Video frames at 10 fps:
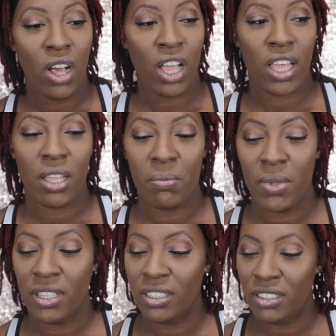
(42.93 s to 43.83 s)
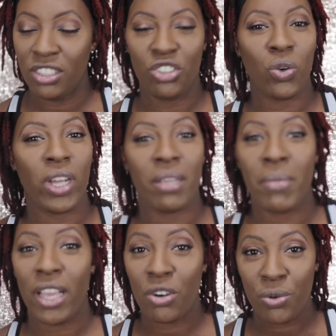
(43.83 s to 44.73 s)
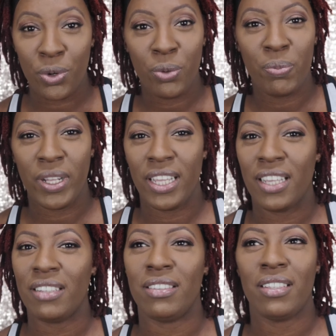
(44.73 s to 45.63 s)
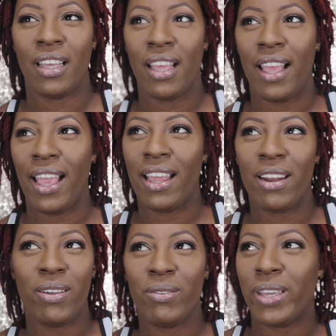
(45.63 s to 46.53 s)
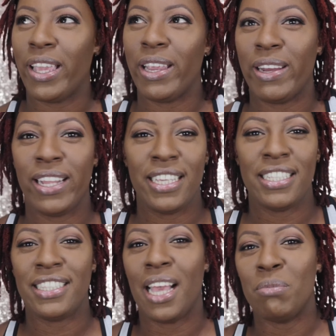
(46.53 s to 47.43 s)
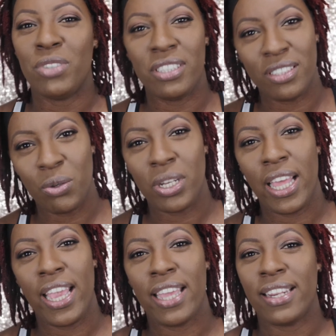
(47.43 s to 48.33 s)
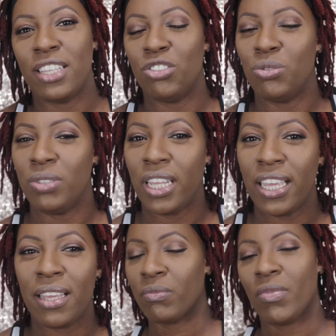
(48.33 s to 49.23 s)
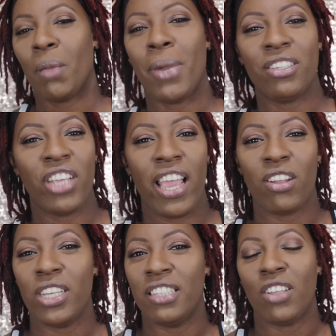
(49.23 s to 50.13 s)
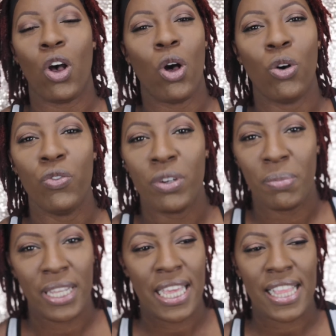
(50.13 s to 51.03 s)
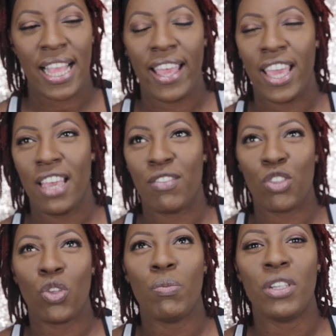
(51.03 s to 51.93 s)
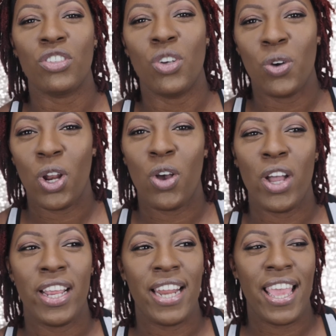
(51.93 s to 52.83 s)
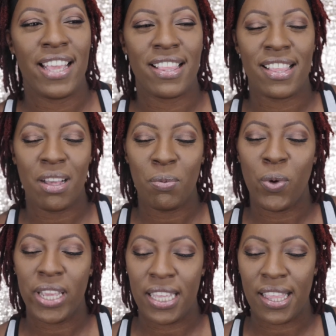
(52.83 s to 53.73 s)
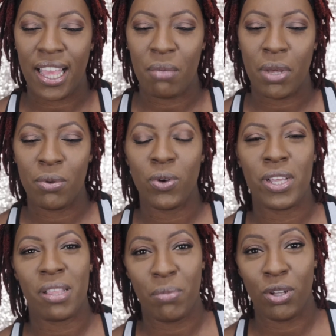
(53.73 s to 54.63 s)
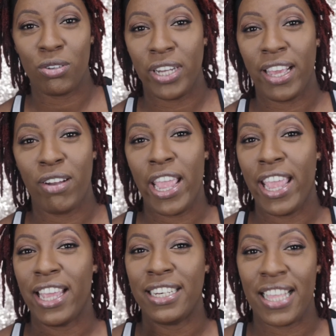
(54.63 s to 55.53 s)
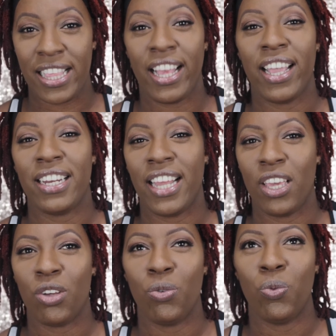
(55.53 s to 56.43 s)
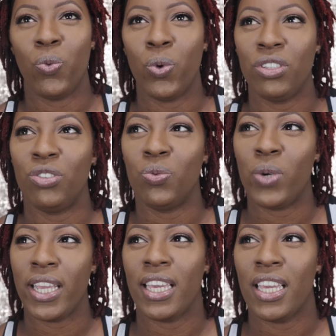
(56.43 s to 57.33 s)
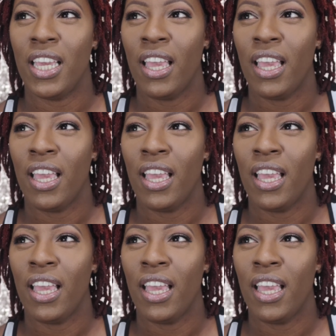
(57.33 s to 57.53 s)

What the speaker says: to join my crew, but I don't care. Like, I'm just so glad that you did. My channel is all over the place. I have so much going on. At some point in time, I'm going to buckle down and decide, like, which way